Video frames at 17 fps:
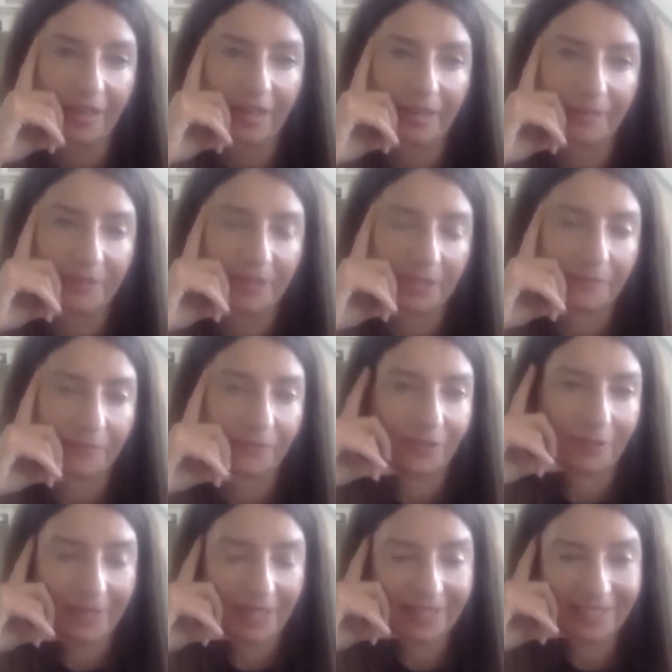And I'm all
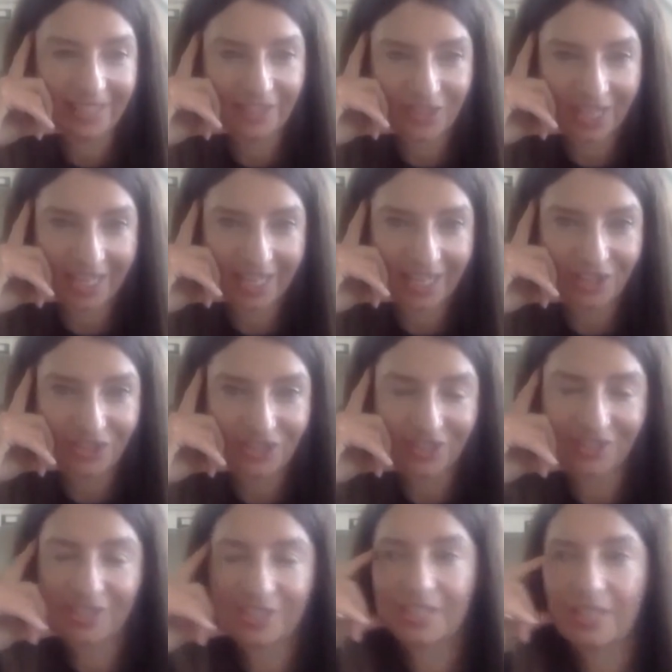about the
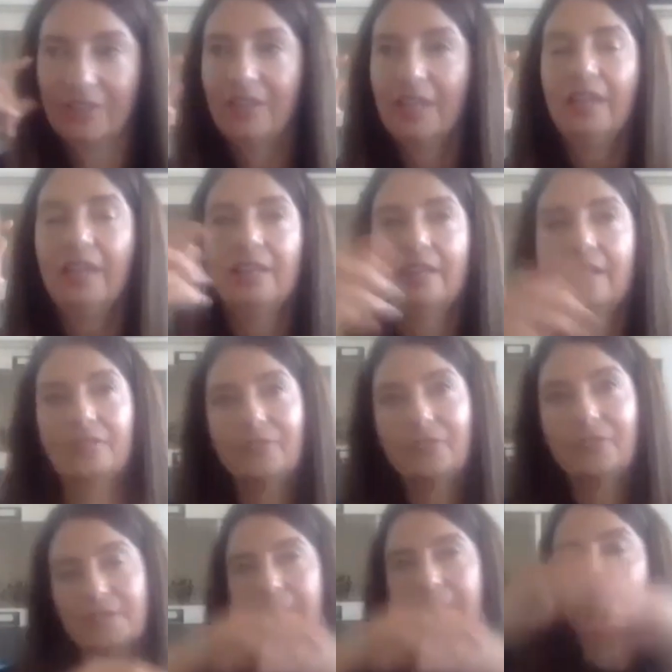education. So the
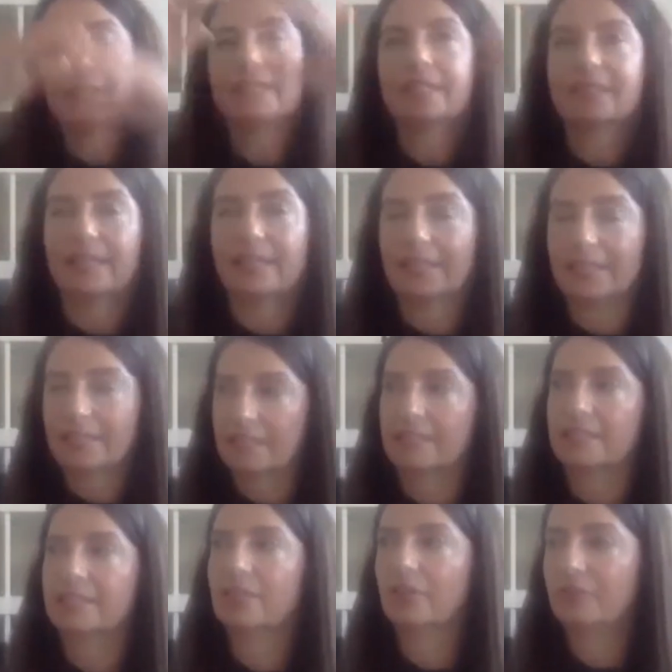Divorce Masterclass
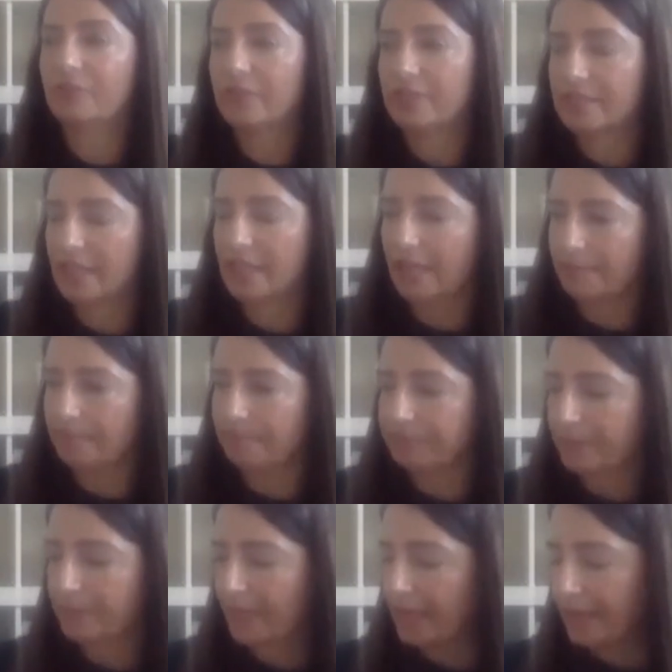itself is
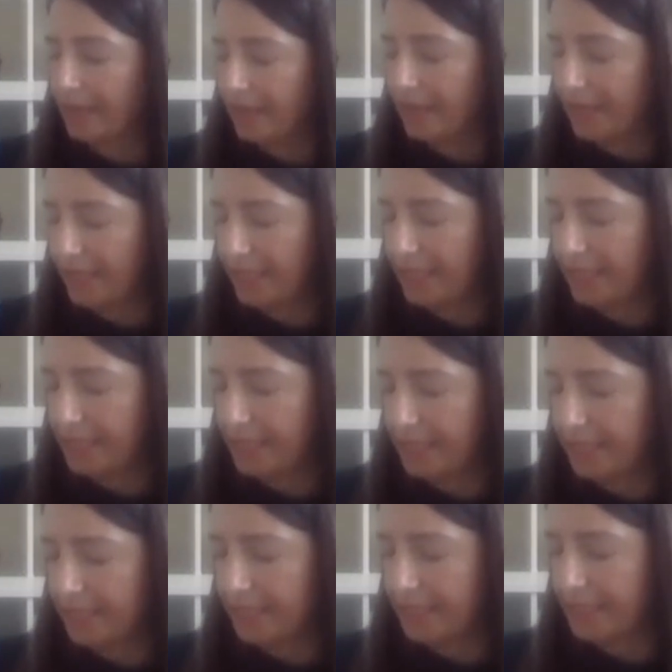50
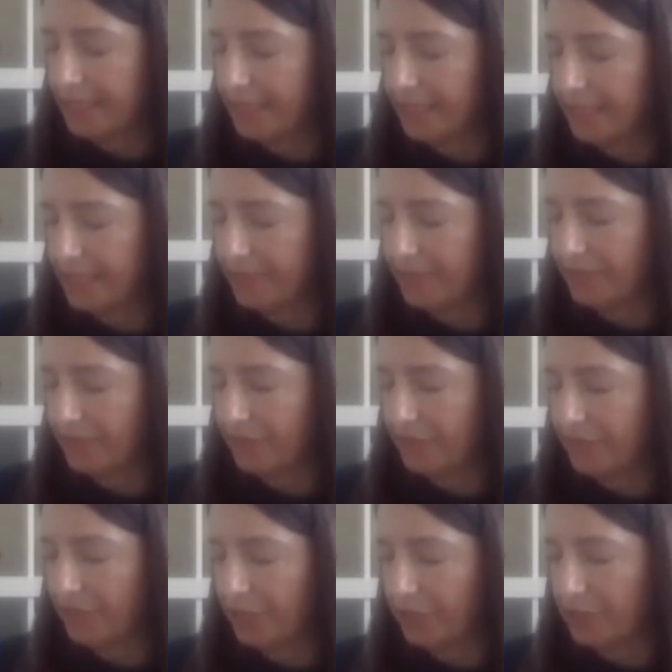
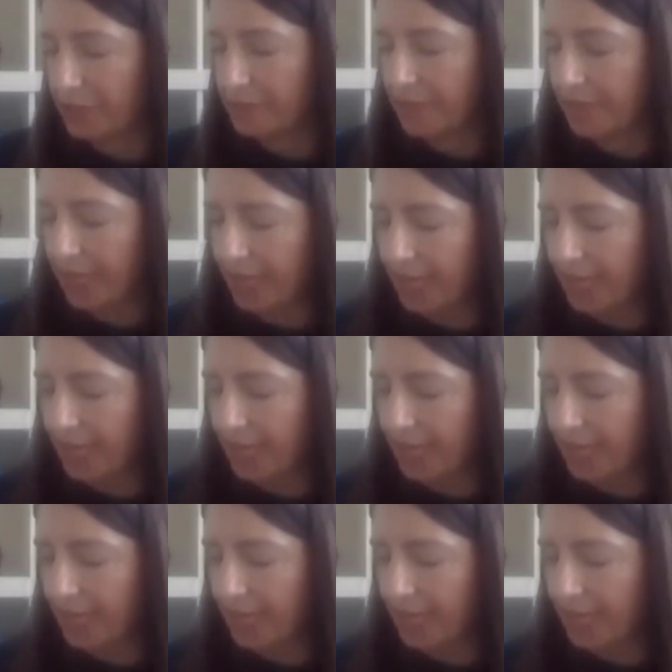videos, but I